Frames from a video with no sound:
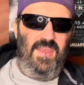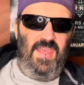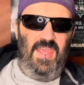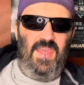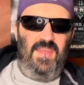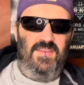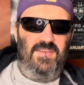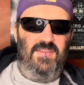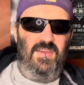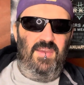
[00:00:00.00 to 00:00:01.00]

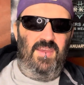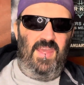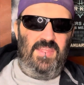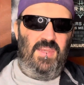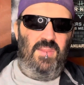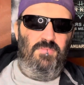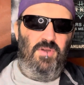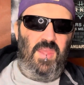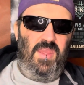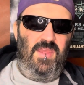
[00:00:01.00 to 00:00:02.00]
And at the end of the
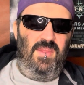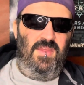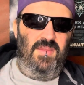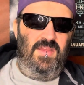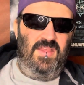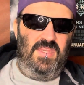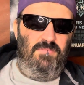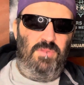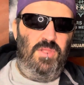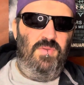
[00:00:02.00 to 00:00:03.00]
book, he gets in a
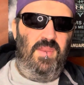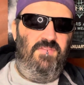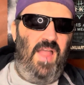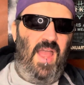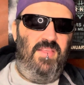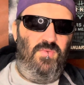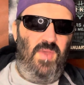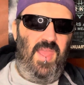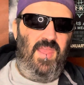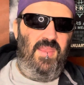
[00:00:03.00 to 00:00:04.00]
balloon and he flies
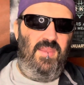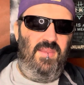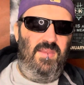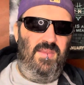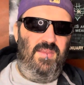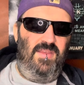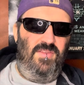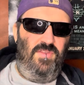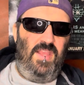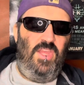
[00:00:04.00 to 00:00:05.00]
away.
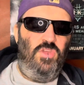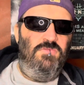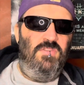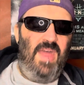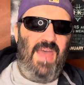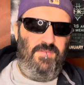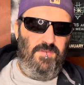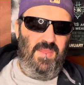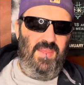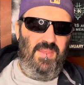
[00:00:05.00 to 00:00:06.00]
She's like, can you do that for
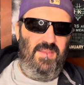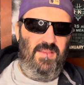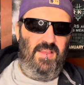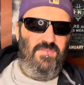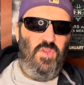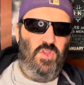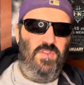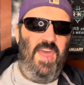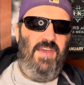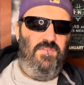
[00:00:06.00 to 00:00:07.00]
me? Because if you could do
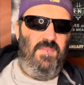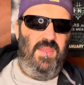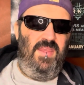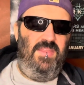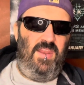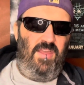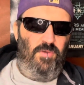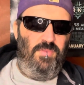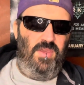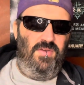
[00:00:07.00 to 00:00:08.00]
that for me, then I'll
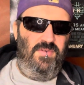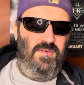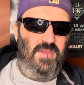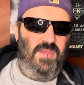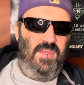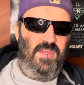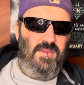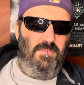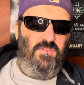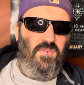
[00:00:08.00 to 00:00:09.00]
help you.
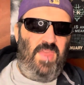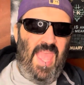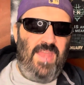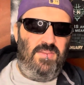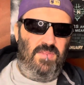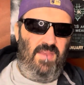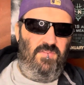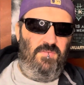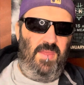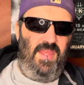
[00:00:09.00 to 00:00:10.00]
But if you can't do that
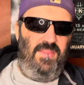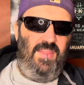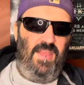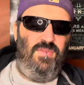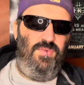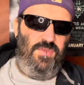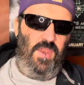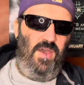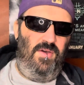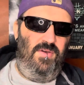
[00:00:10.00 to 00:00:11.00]
for me, then the answer is
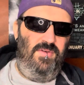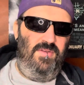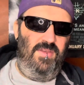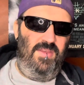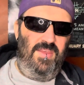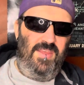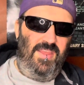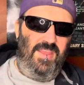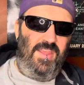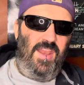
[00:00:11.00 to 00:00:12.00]
no.
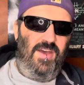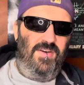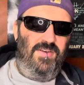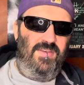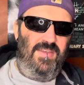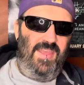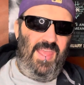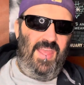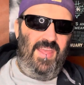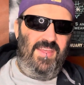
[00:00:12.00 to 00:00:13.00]
You know,
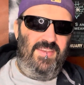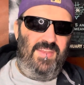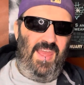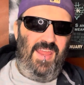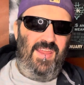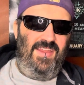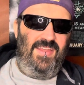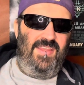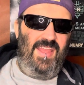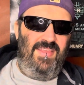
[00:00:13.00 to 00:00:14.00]
and I
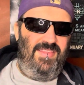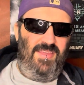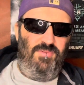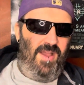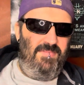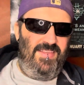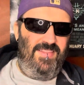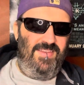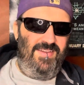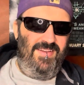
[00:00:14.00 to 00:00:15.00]
guess he promised it
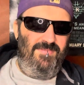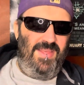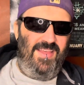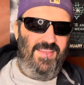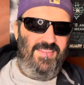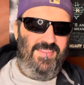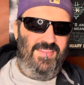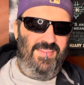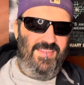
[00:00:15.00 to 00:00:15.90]
to her because